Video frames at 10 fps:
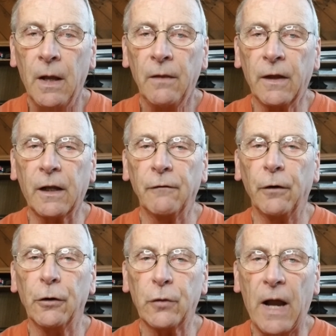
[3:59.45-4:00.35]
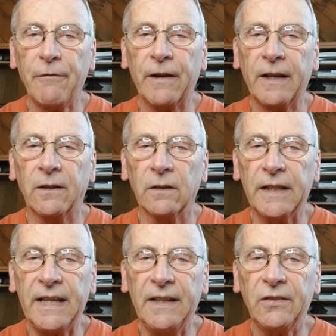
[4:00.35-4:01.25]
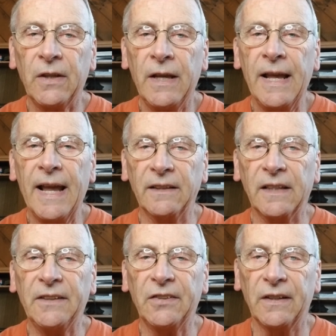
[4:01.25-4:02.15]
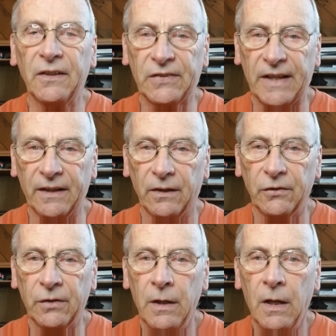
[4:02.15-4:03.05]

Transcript: that convert traffic leads and leads into sales.